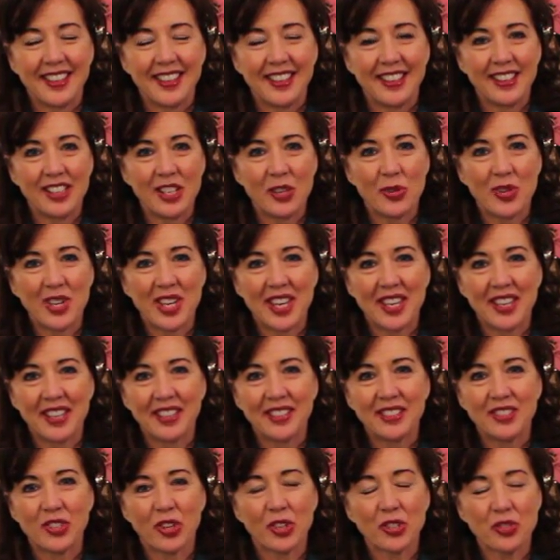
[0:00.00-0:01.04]
Hello
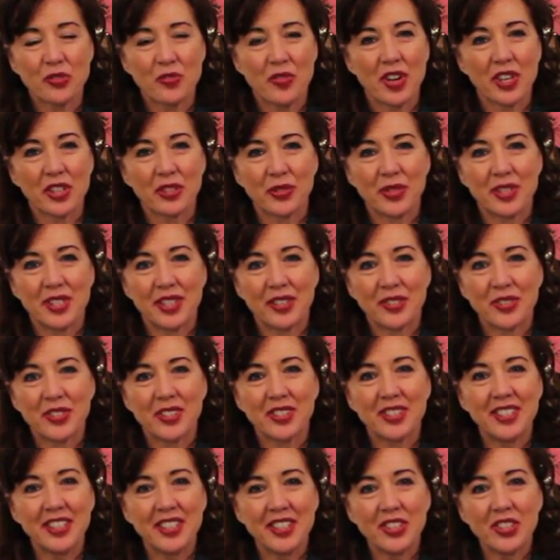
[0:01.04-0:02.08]
again, Dr. Valerie
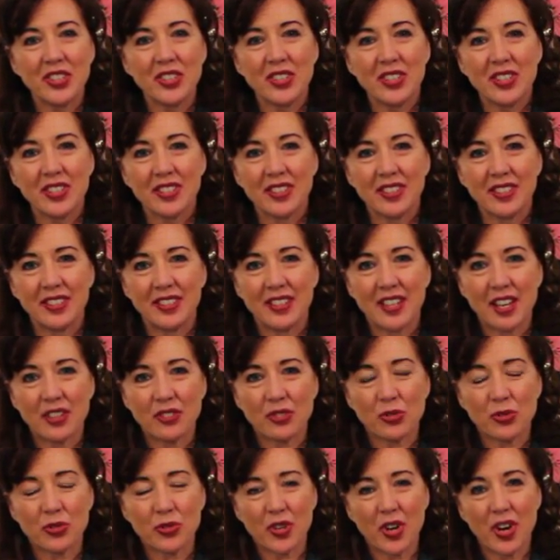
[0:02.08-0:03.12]
Nelson here,
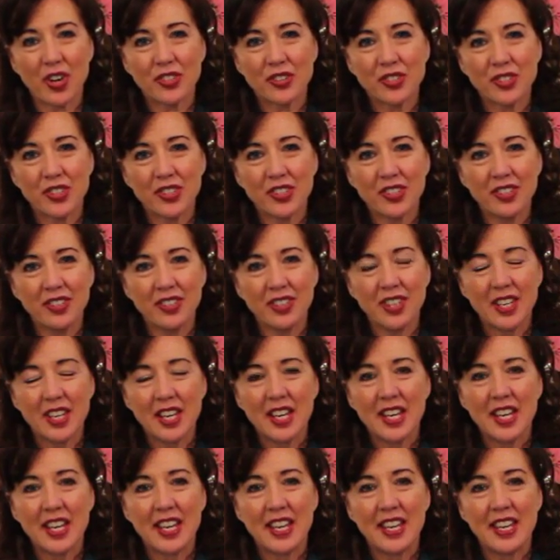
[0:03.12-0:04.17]
natural doctor.
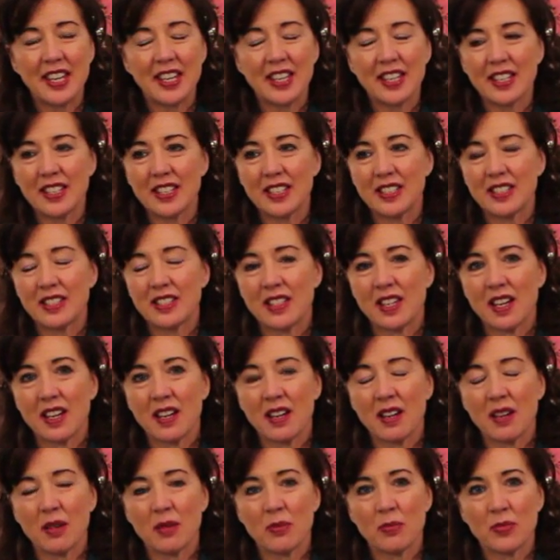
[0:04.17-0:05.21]
And
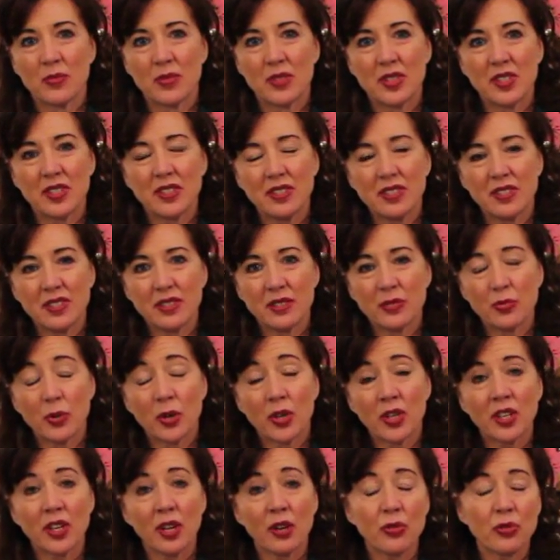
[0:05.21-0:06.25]

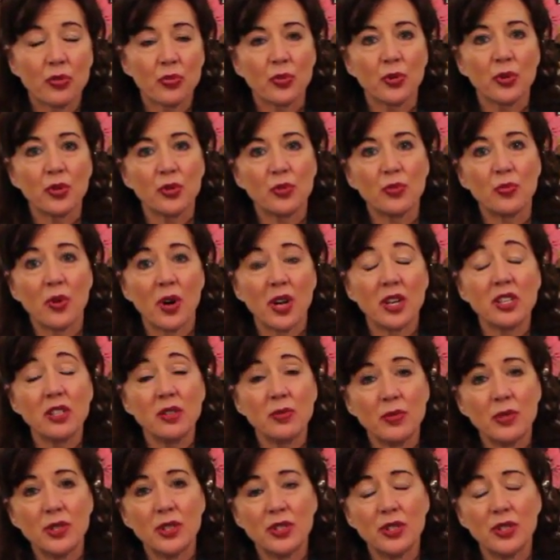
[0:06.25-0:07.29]
we're going to go through what
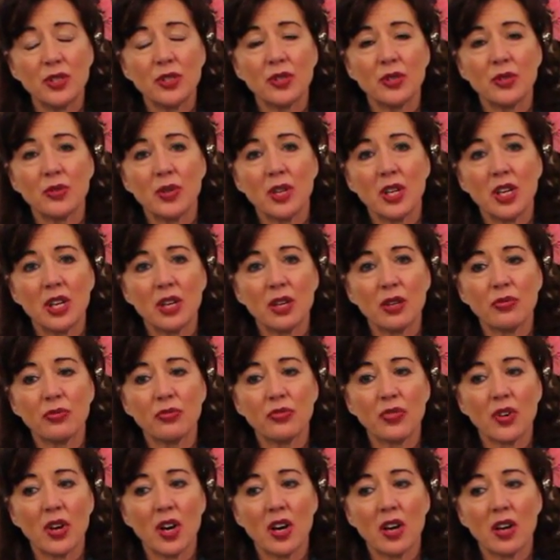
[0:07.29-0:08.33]
you would do
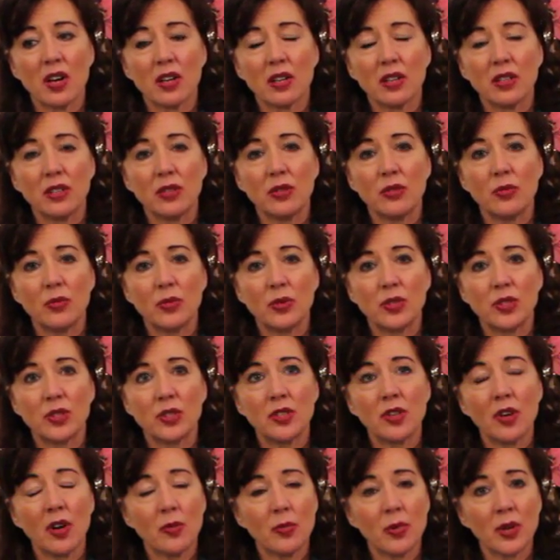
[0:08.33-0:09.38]
if you
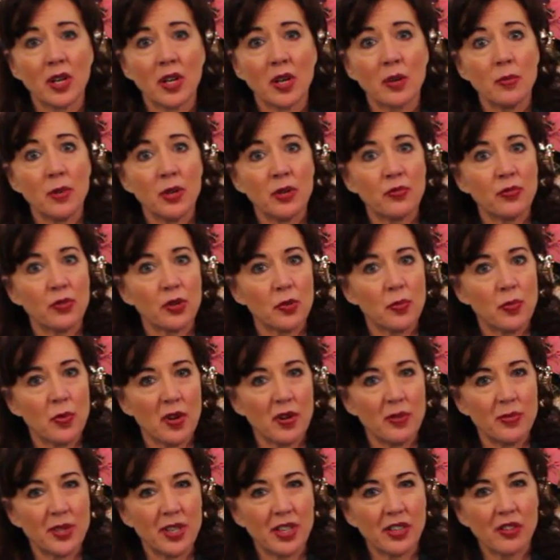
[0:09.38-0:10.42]
did not want to come in for an
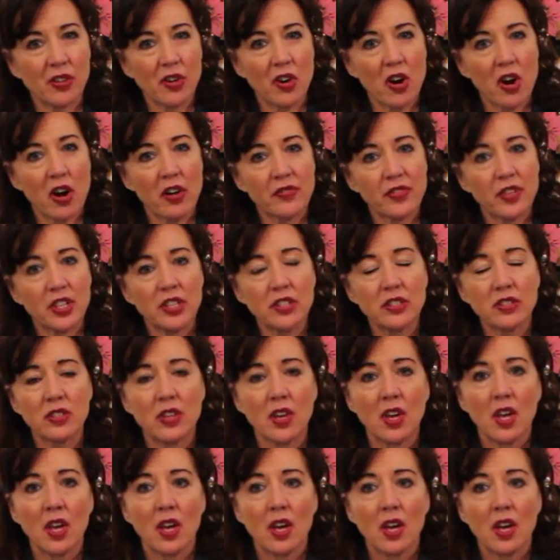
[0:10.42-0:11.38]
appointment at our office.